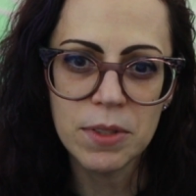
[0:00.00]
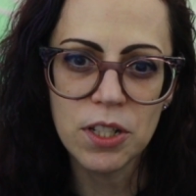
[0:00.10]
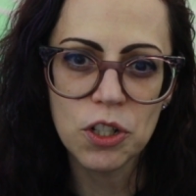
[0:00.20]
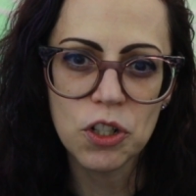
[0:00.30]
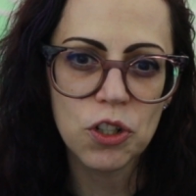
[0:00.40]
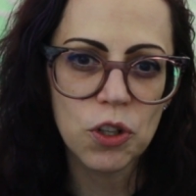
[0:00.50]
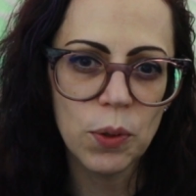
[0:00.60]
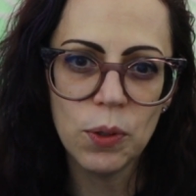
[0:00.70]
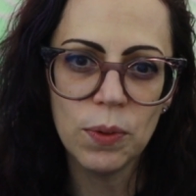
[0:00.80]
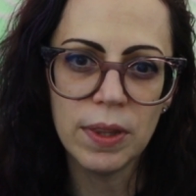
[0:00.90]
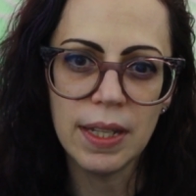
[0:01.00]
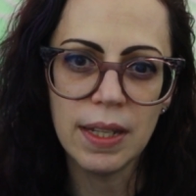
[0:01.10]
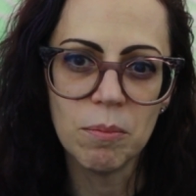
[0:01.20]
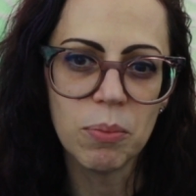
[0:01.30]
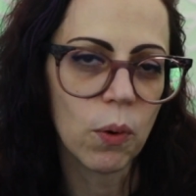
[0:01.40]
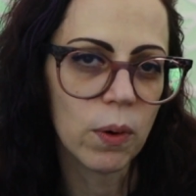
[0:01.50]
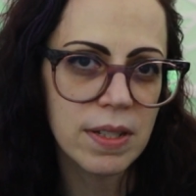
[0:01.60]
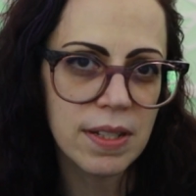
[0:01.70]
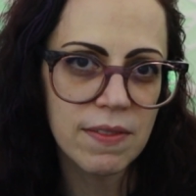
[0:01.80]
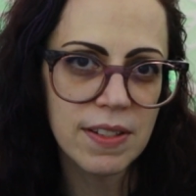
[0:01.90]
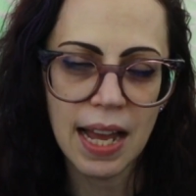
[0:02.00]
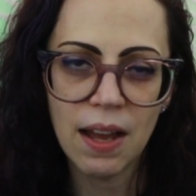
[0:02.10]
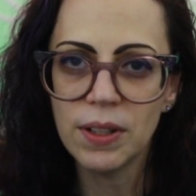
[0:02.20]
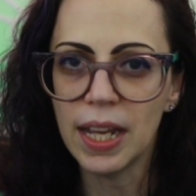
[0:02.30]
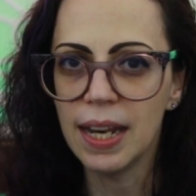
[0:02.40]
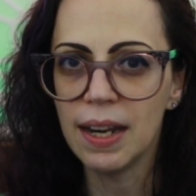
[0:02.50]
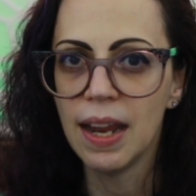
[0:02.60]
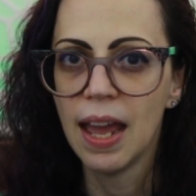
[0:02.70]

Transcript: to just show you the importance of sound and